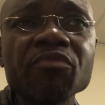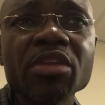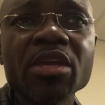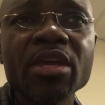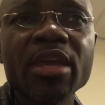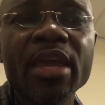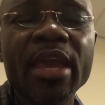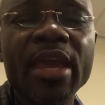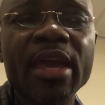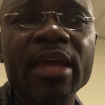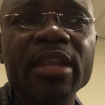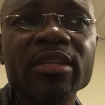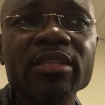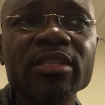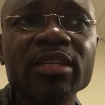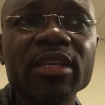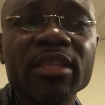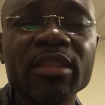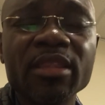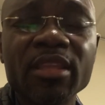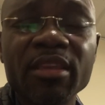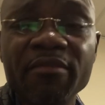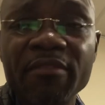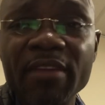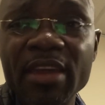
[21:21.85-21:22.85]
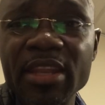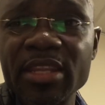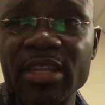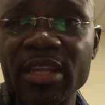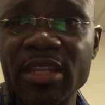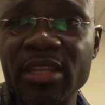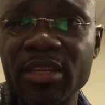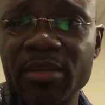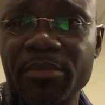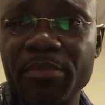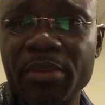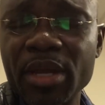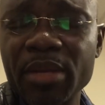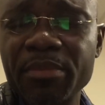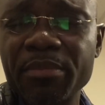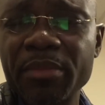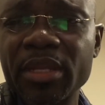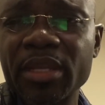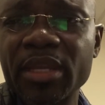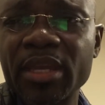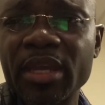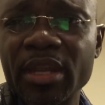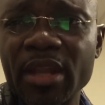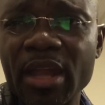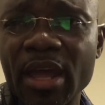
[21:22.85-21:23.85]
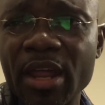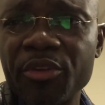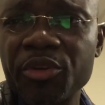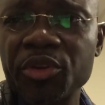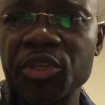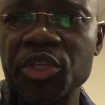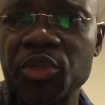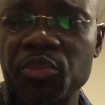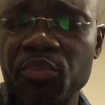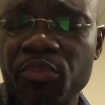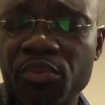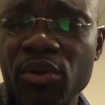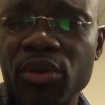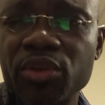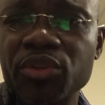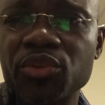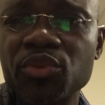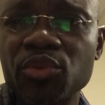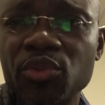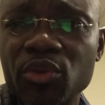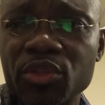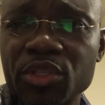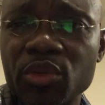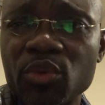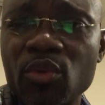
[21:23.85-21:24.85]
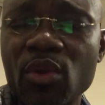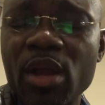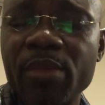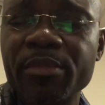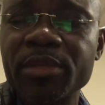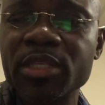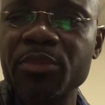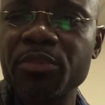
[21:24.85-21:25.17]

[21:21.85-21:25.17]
and in the event that the department can respond to those requirements,